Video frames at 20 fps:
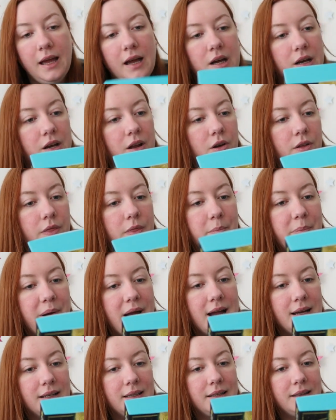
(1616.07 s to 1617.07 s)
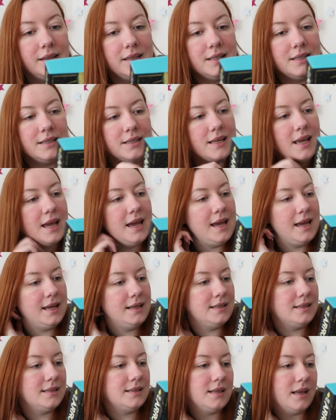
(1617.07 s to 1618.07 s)
And on the back, this
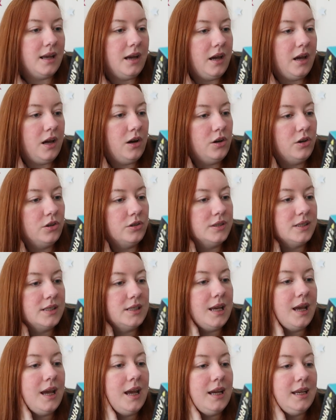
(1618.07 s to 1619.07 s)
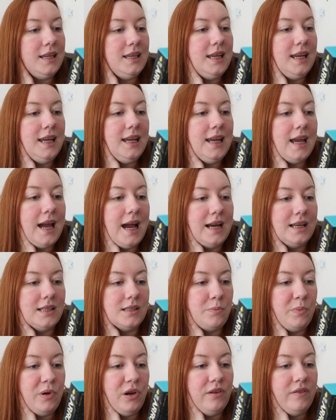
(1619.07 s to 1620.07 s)
says, "Hunter Yi
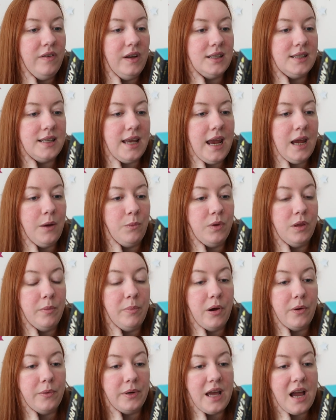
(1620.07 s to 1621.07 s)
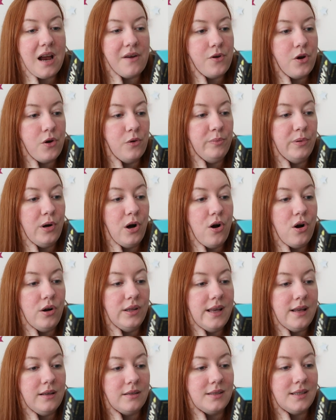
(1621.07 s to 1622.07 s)
has perfect aim with a bow and arrow, but
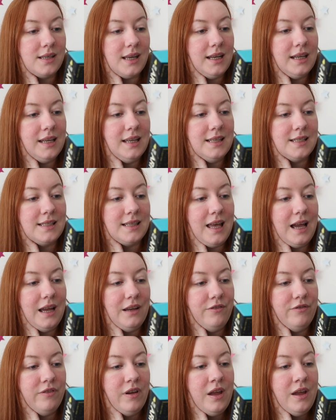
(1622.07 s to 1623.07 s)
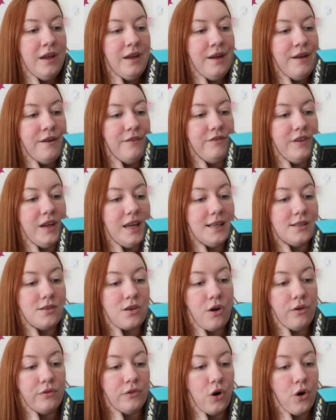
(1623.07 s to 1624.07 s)
all else in his life
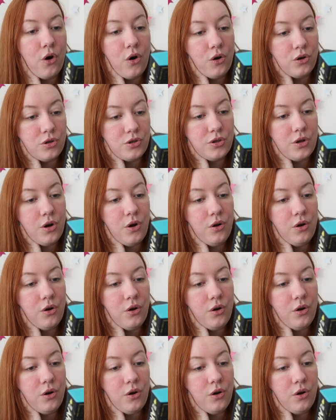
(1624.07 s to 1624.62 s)
veers off course.